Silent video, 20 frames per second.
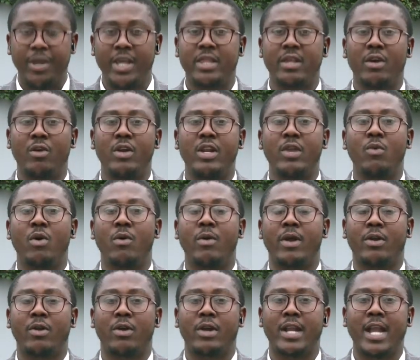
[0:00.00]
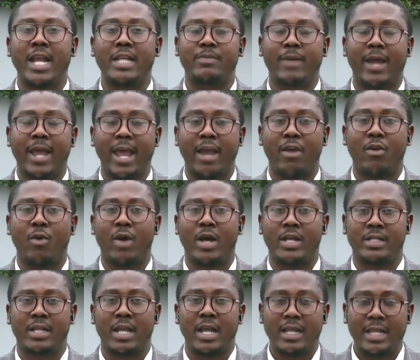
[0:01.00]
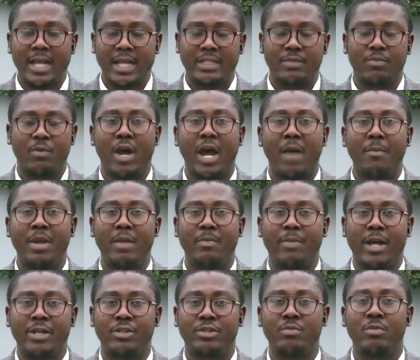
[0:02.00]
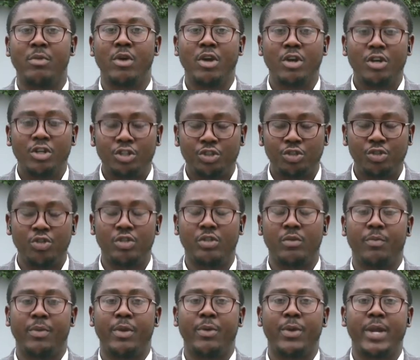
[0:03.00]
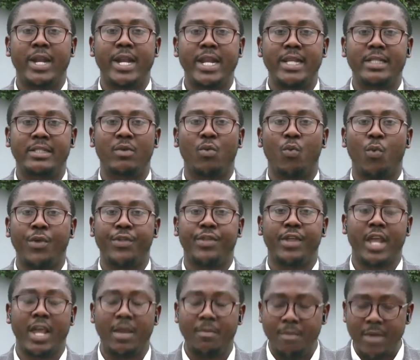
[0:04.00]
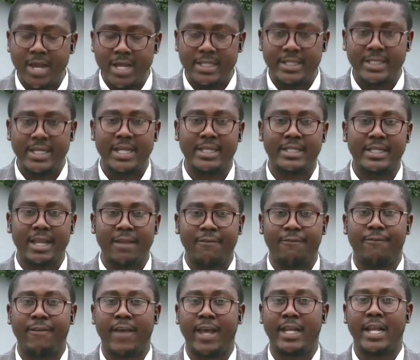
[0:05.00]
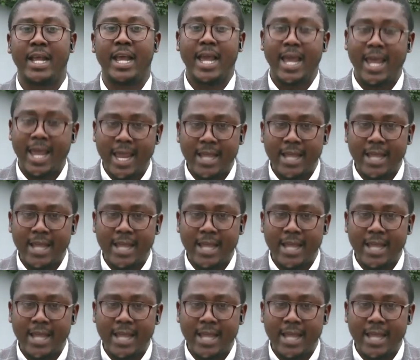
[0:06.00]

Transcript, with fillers: be the only one recognized by ECOWAS that Mohamed Bazoum should be released with immediate effect.